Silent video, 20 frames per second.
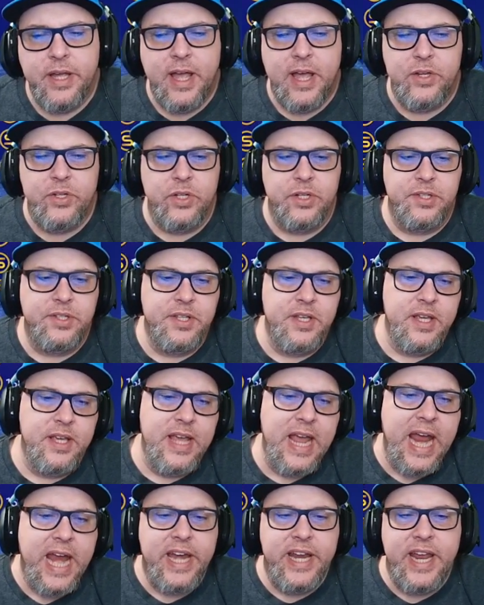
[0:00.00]
As you can
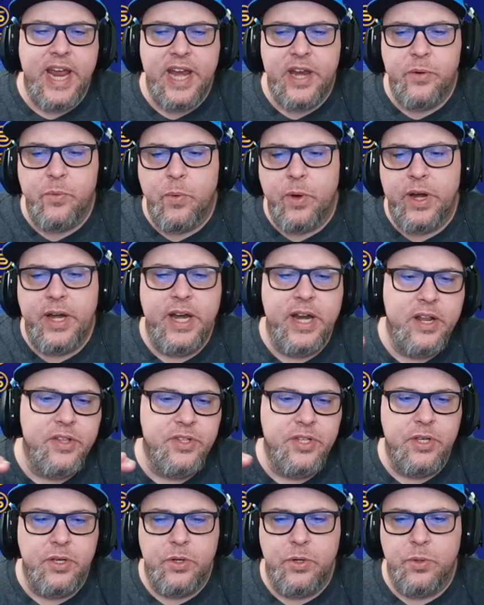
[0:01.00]
see, 80, 81, and
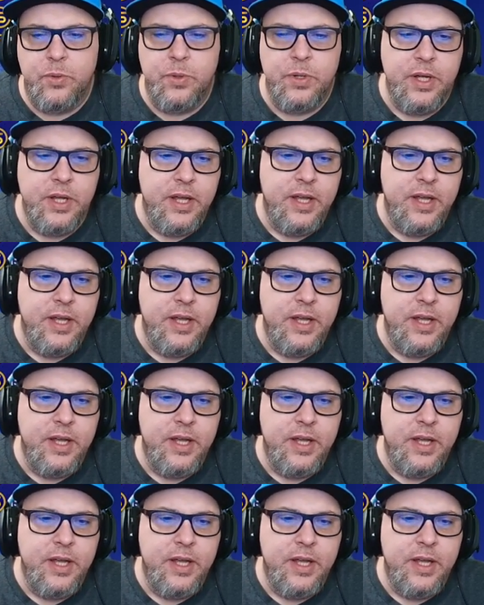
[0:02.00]
82.